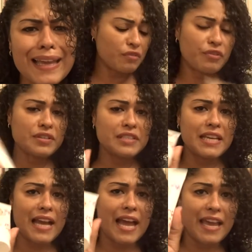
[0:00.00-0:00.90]
The first
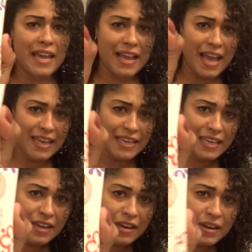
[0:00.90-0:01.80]
thing I got
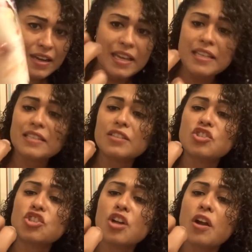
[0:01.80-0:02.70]
here, it's a
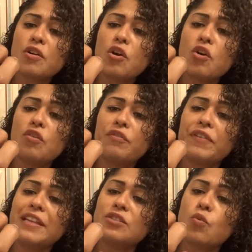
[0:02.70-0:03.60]
charcoal
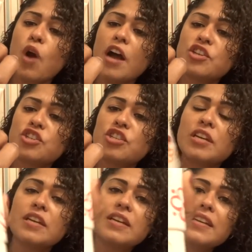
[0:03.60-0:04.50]
face wash.
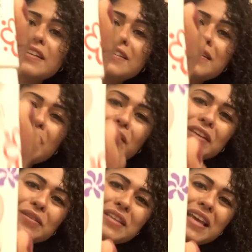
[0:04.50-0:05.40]
Look how
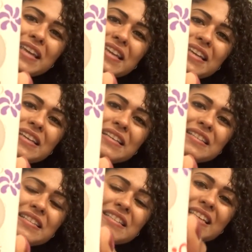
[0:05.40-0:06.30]
cute that
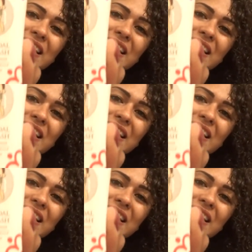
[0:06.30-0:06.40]
is.